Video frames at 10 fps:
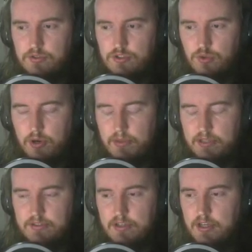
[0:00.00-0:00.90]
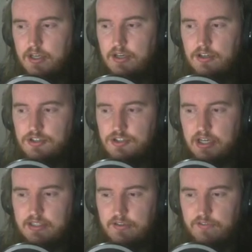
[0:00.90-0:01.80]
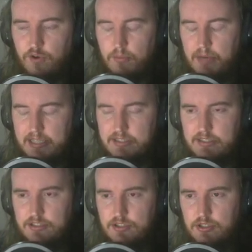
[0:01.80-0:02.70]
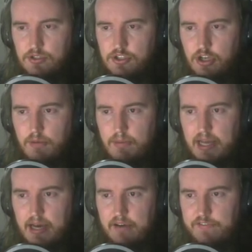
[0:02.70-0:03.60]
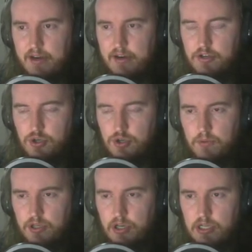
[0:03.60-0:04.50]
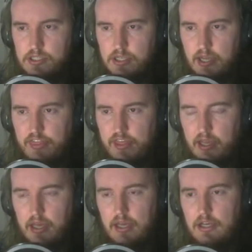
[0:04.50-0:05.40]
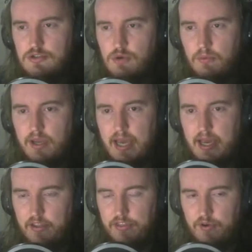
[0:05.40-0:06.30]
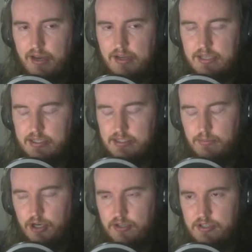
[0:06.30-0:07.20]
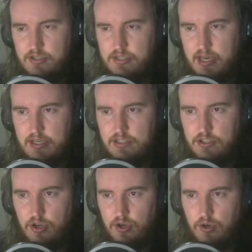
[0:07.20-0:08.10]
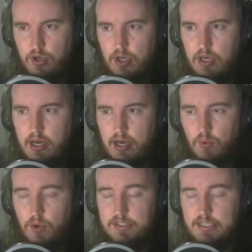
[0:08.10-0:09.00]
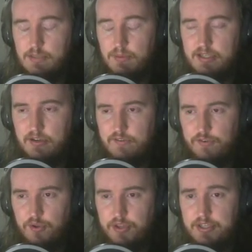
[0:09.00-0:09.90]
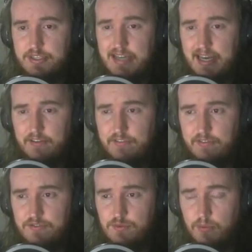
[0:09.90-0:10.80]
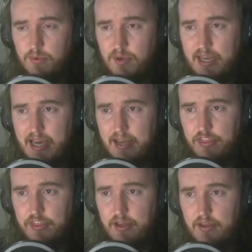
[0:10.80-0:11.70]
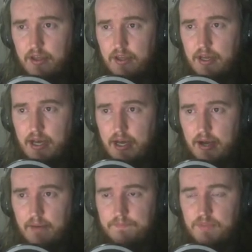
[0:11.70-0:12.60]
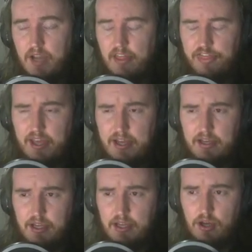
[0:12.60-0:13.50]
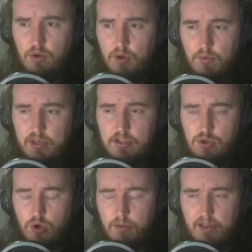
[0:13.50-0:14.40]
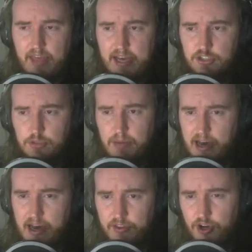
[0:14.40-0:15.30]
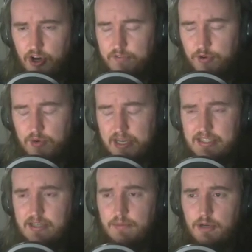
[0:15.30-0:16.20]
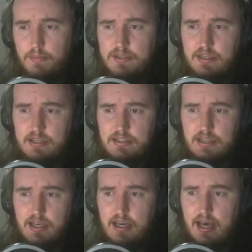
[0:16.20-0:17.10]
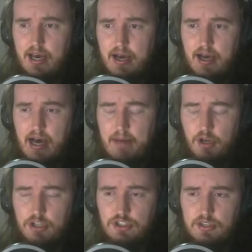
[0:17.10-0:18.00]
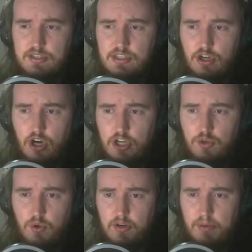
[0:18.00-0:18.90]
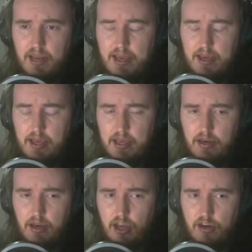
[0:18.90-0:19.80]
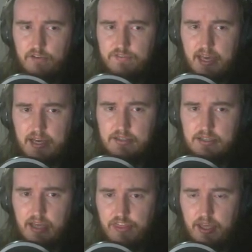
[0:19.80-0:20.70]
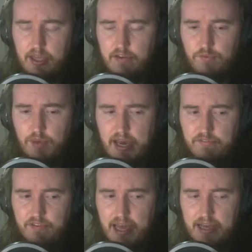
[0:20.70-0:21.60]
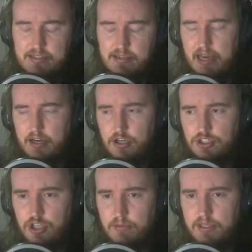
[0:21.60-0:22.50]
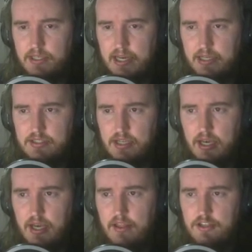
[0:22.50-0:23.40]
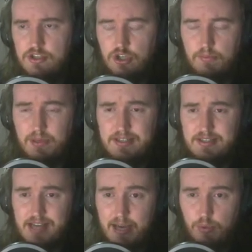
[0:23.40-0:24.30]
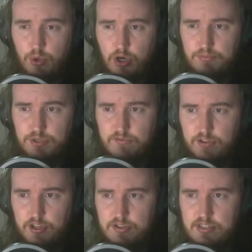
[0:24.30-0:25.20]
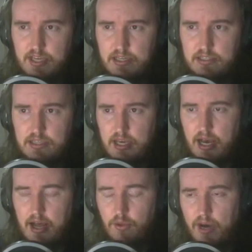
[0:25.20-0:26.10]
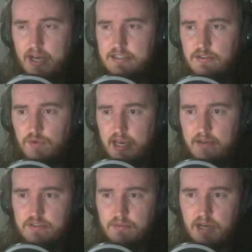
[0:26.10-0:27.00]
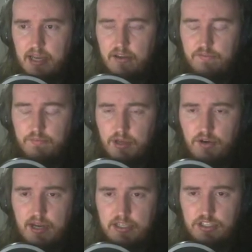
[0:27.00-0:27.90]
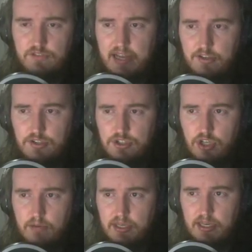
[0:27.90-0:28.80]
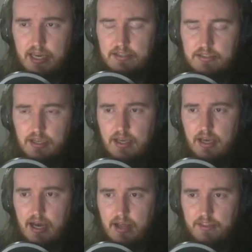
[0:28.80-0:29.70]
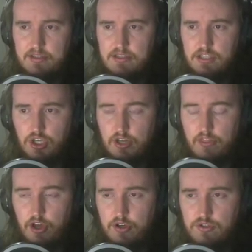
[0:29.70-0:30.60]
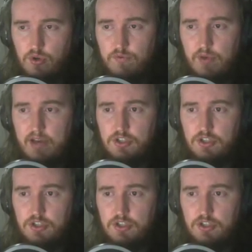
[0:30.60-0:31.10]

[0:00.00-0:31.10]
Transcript: tournament constructed formats. It's also about how fun and enjoyable the cards are. And I think Swamp Queen Hagatha really ticks the boxes there. So well done, Blizzard, for the design of Swamp Queen Hagatha. I think when we talk about the actual power of the card for rating purposes, I'm not sure this is a card you want to play in a lot of decks. I think if we have like some aggro Shaman decks, this could be a sideboard option for those decks. Otherwise, if we have some kind of mid-range value Shaman decks, this is good in those. Or if we have